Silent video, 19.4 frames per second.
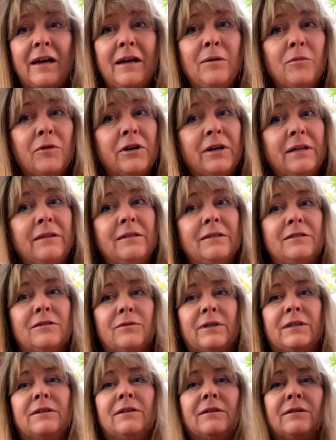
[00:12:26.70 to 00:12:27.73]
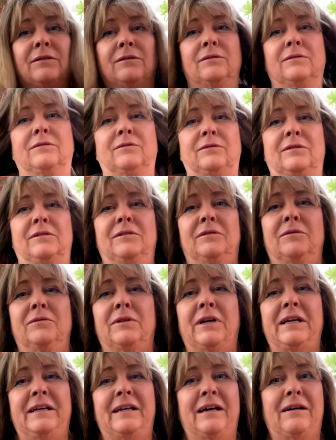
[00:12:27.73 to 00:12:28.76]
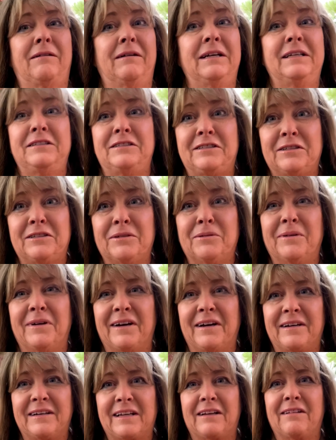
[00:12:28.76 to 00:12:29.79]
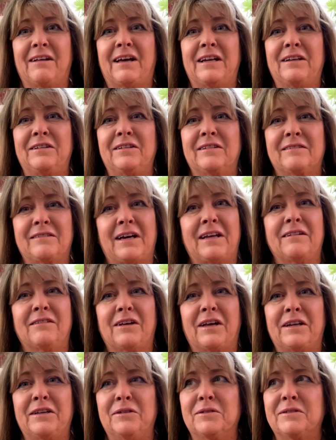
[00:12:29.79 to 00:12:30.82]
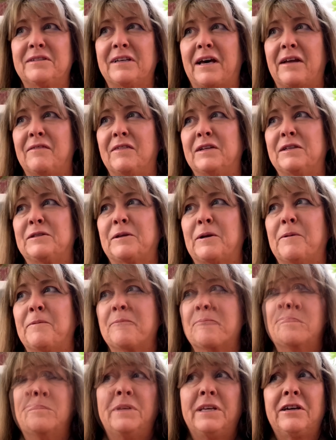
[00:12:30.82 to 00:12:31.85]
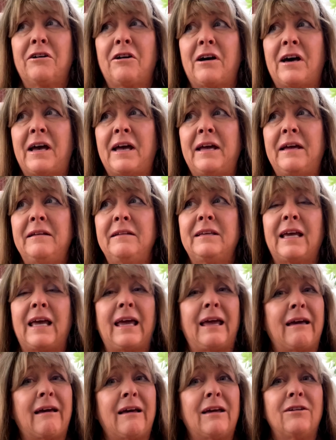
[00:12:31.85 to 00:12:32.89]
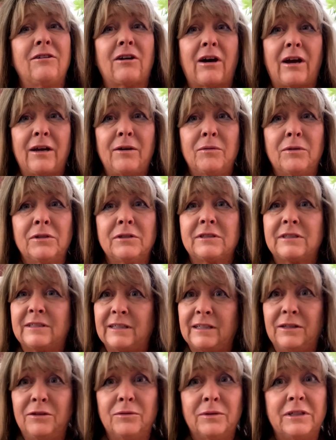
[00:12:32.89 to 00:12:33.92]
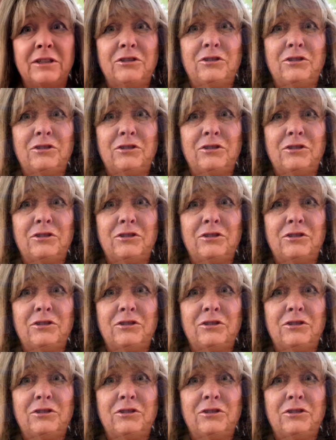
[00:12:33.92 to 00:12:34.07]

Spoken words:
am wearing this sweater right now. I still wear it, gotten a lot of use out of it. So be kind, and I will see you in